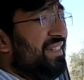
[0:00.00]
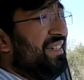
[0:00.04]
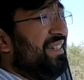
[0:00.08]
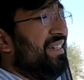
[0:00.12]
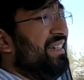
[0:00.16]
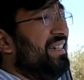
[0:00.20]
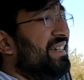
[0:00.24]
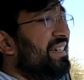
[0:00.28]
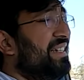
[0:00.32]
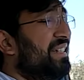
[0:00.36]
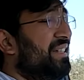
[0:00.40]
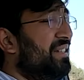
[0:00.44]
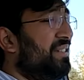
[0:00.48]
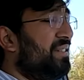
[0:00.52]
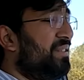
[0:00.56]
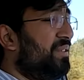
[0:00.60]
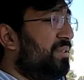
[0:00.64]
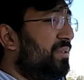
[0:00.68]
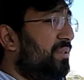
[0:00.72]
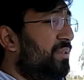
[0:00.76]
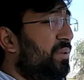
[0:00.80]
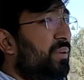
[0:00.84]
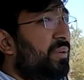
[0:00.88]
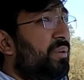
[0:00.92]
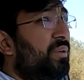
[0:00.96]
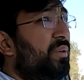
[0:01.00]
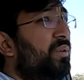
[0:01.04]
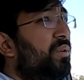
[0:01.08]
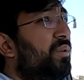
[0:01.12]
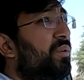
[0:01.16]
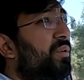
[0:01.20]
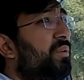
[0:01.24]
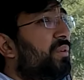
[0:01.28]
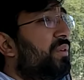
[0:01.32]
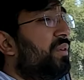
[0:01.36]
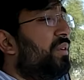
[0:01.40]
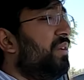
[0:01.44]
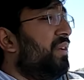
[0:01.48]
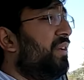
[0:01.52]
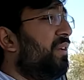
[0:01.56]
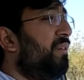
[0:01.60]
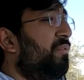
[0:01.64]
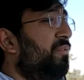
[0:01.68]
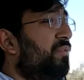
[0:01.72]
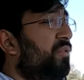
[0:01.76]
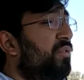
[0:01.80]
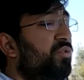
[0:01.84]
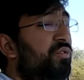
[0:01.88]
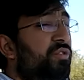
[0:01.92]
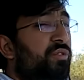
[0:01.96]
I don't know if
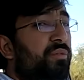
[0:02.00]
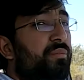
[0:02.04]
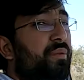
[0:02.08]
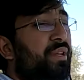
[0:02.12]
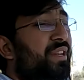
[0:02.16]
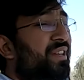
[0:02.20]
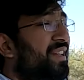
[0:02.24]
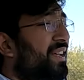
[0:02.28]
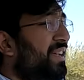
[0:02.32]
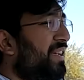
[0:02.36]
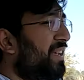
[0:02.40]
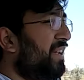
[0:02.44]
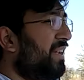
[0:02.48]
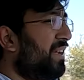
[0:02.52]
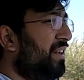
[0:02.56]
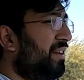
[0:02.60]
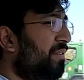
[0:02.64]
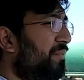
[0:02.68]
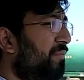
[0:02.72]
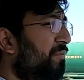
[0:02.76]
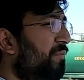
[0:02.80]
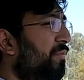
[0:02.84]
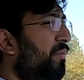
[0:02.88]
you should be taking it,